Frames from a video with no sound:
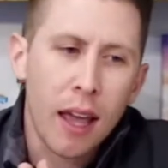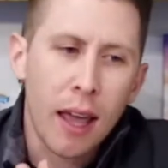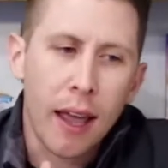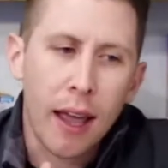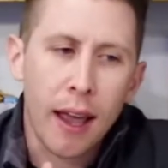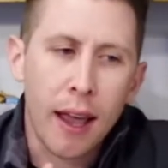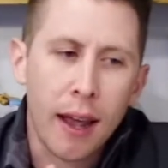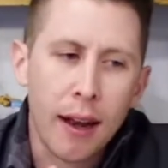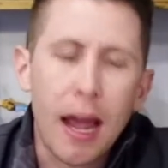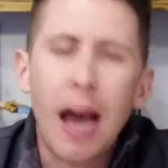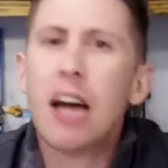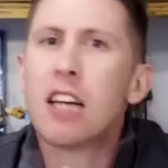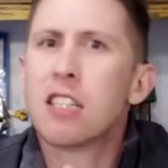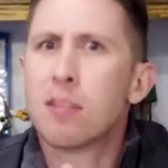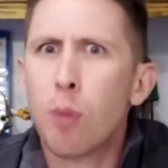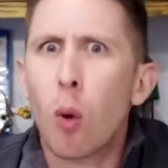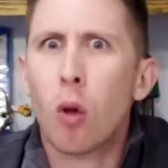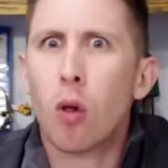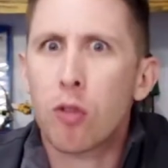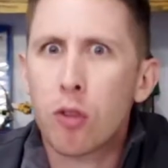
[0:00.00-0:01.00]
and not
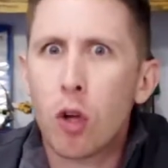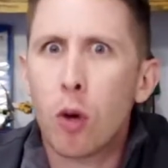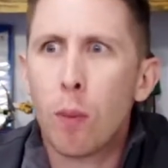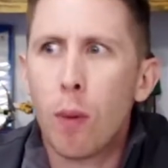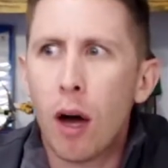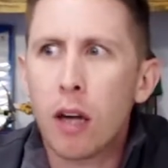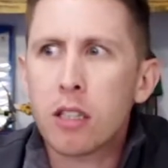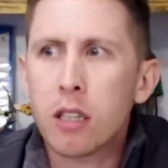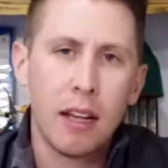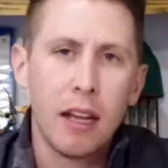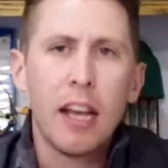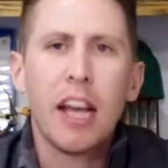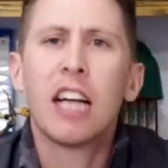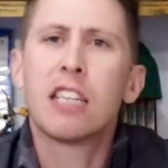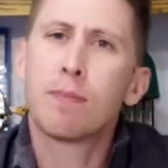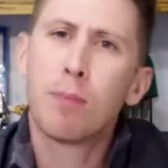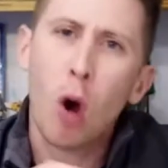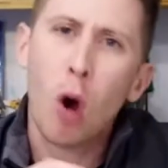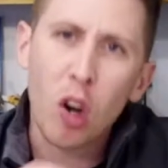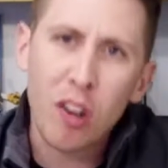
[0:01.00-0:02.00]
spoil too much. It's
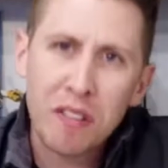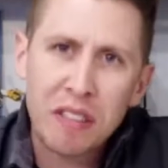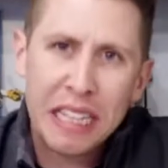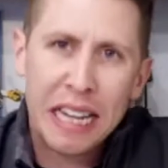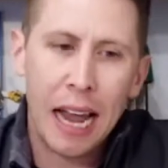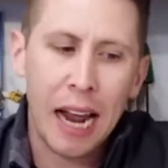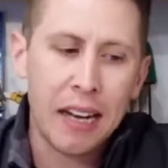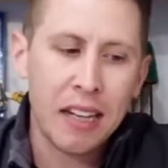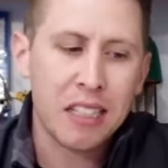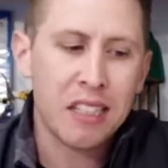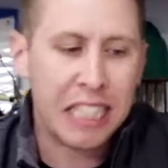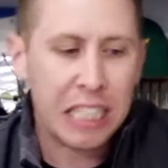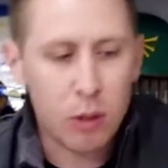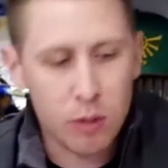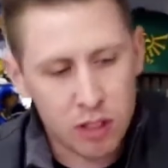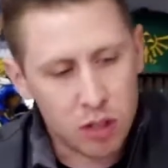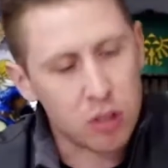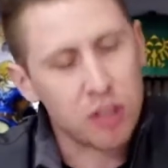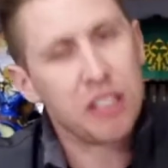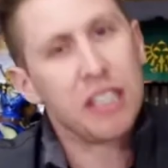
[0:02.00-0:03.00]
part of the ending
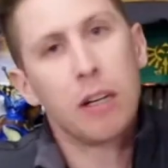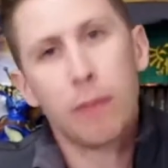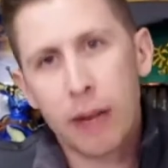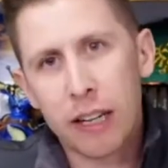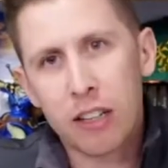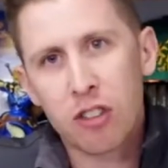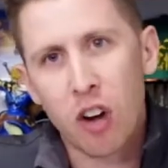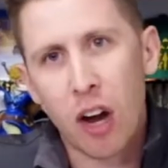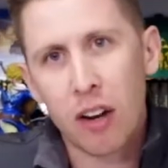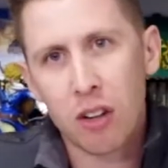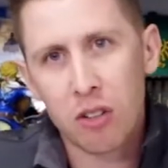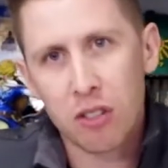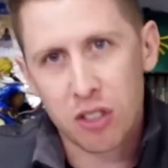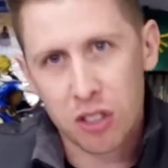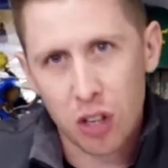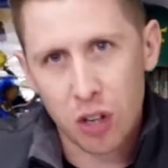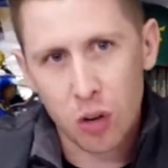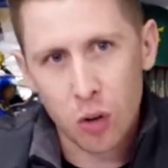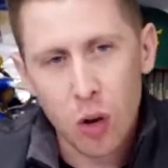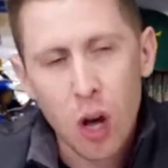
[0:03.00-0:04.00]
sequence of Xenoblade Chronicles
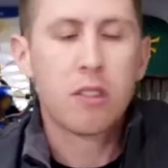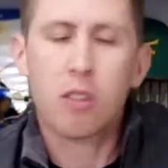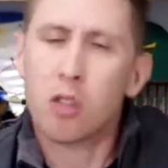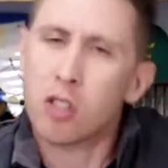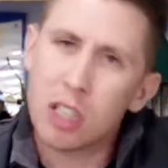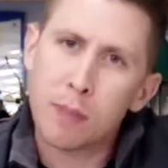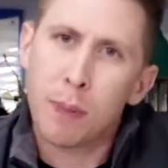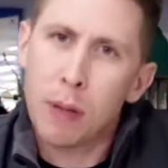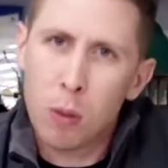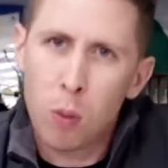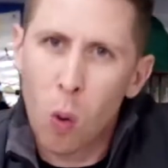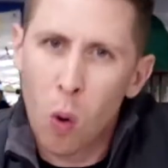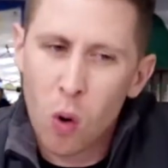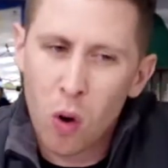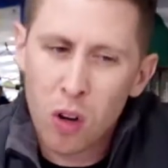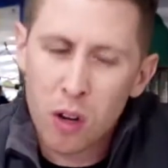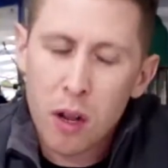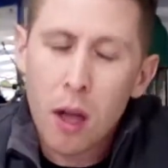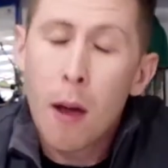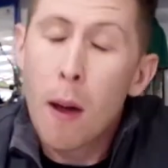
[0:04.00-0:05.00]
2, so just be
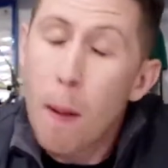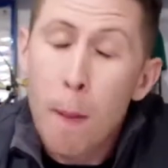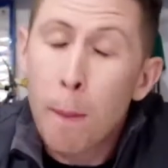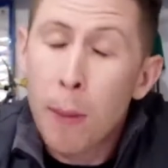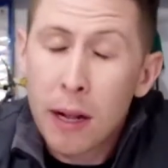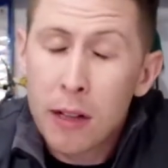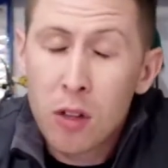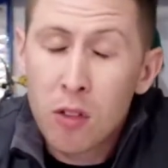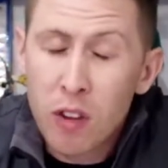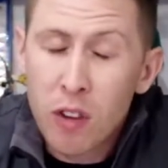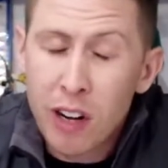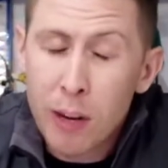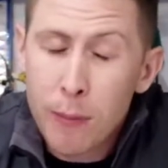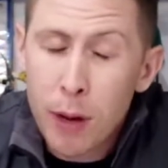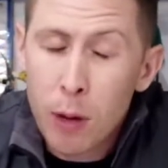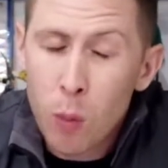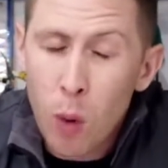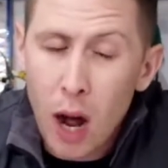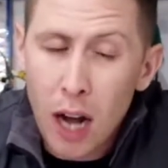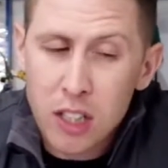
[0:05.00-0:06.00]
warned, but I do
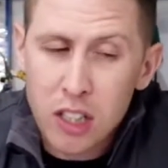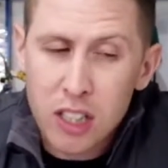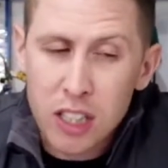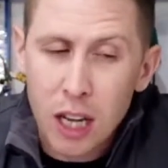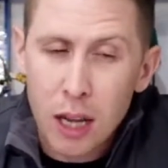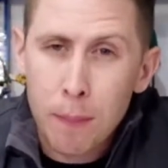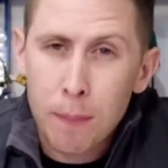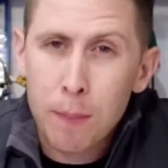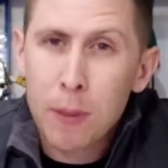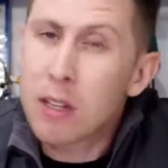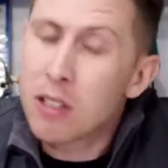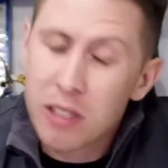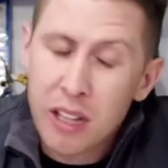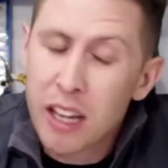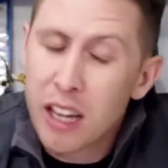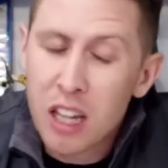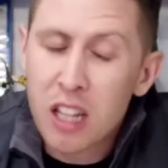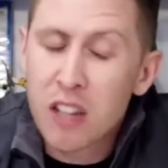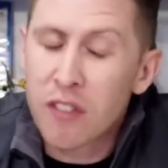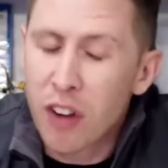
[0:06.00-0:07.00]
recommend watching it because it
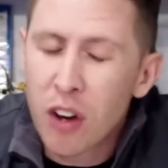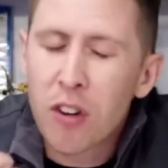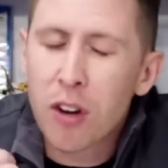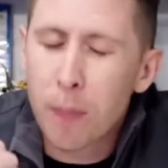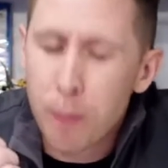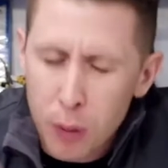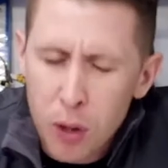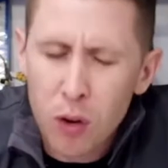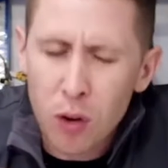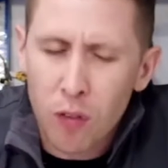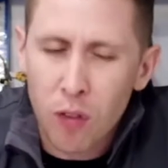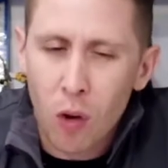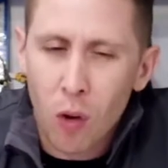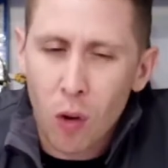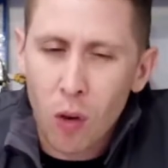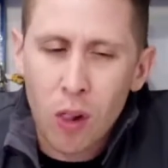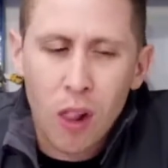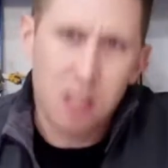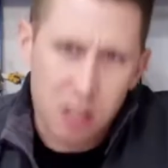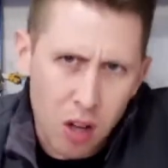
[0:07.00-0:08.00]
is very beautiful.
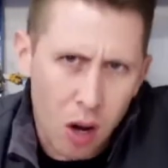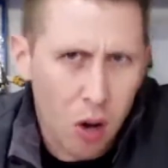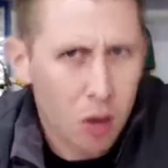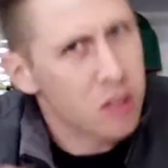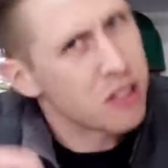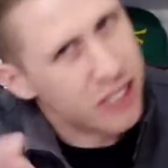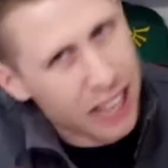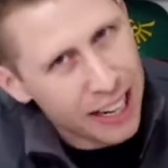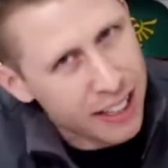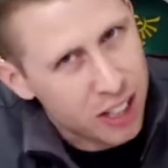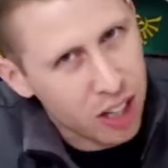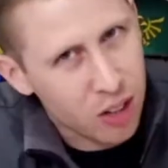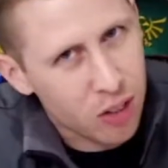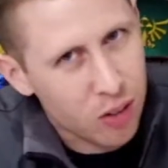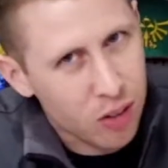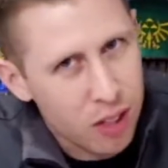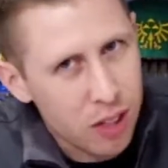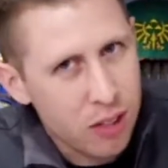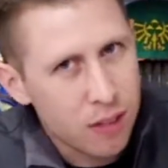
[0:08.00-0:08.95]
So stay tuned.